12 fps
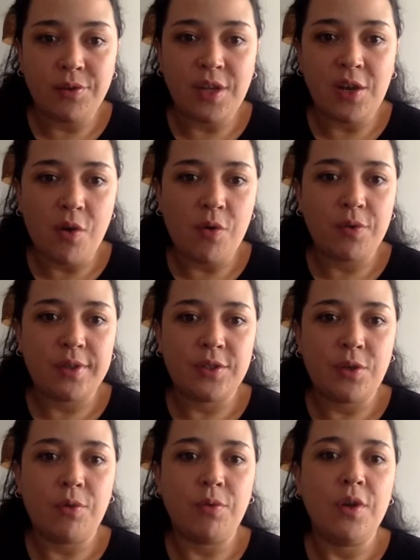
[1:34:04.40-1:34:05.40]
on the Congress,
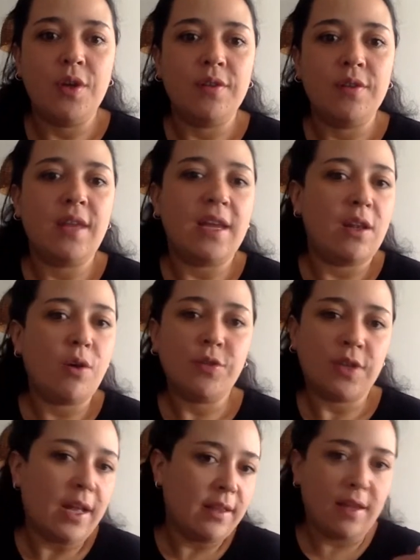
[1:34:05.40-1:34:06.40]
so they
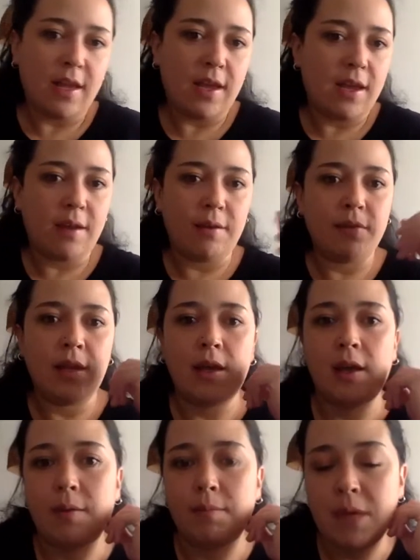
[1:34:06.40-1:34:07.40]
lost, and
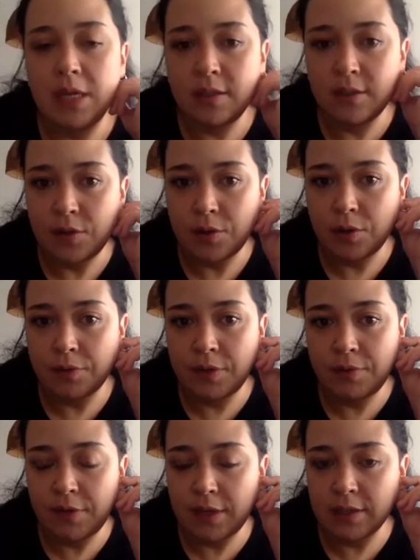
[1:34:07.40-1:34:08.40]
the Minister of
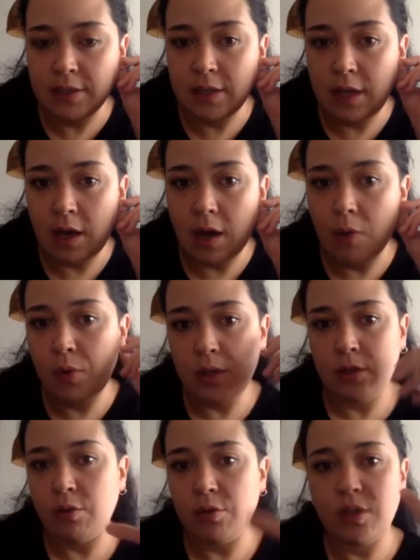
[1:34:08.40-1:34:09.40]
Defense
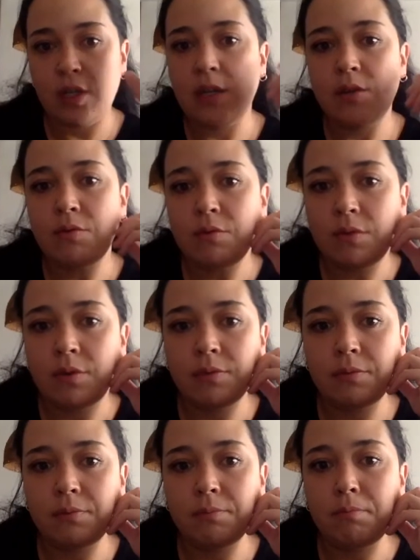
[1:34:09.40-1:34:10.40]
will continue.
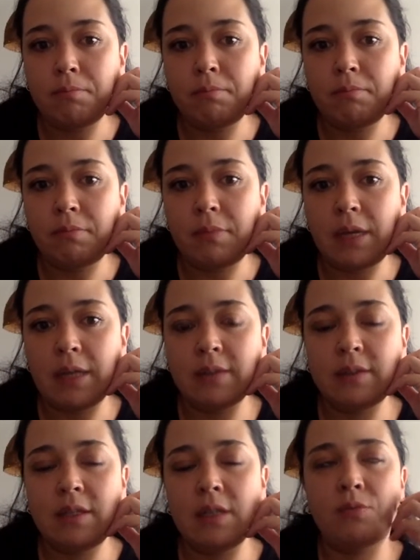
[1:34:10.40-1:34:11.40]

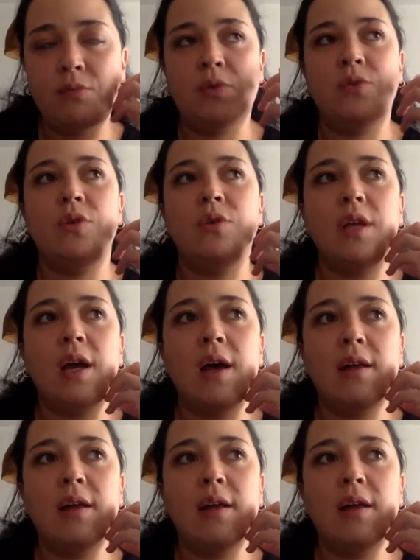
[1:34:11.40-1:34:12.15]
And it was not